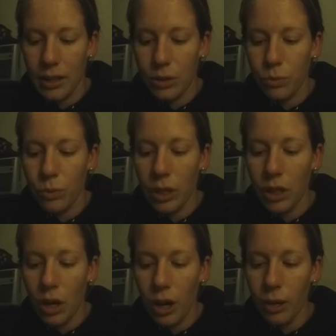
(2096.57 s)
It's
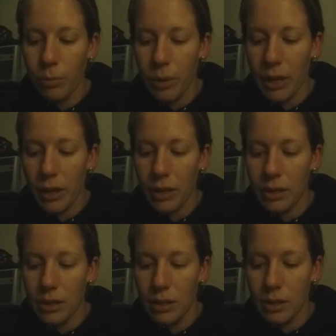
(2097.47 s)
really hard
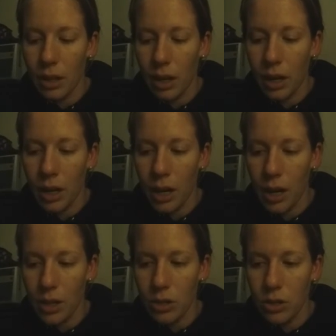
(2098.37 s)
because
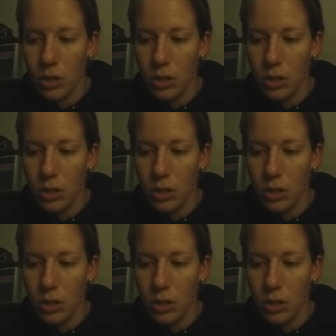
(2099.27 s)
I